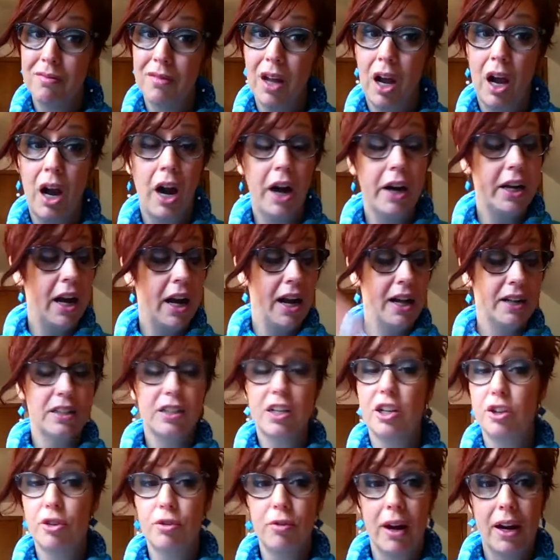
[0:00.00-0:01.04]
Are you
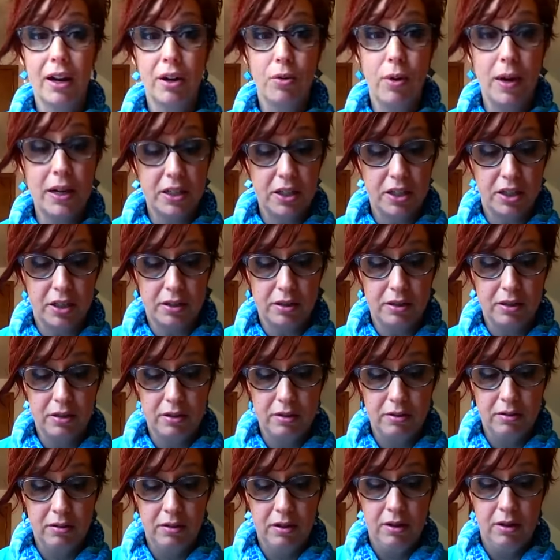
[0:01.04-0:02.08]
asking the right questions?
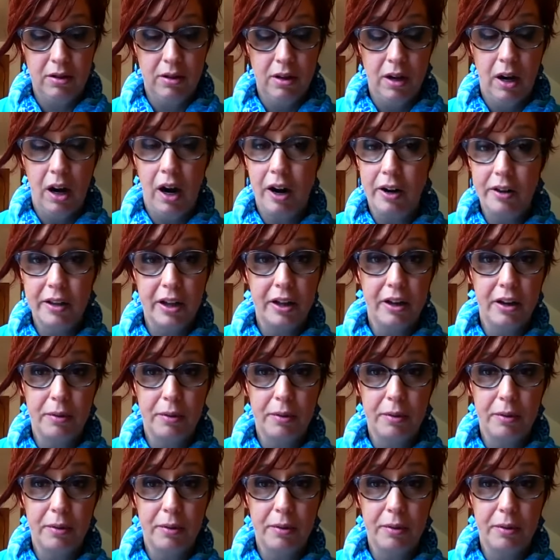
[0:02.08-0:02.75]
Are they going